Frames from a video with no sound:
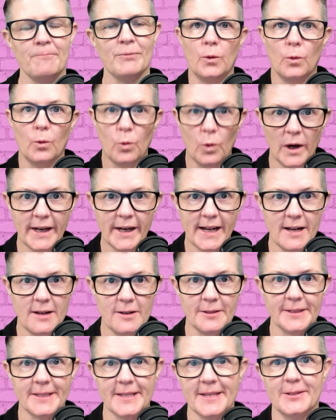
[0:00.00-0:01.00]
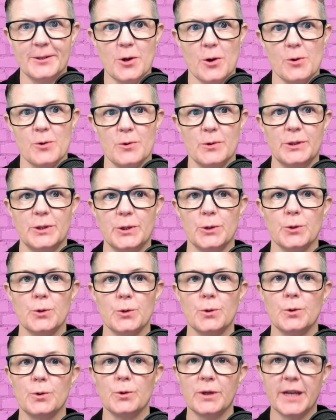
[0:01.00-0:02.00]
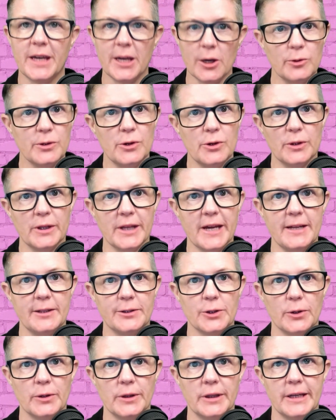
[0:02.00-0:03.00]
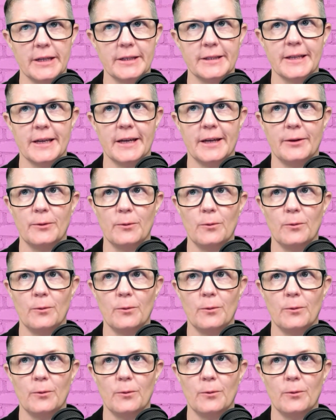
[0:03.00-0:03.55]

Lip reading: What else is going to kill your leads on LinkedIn?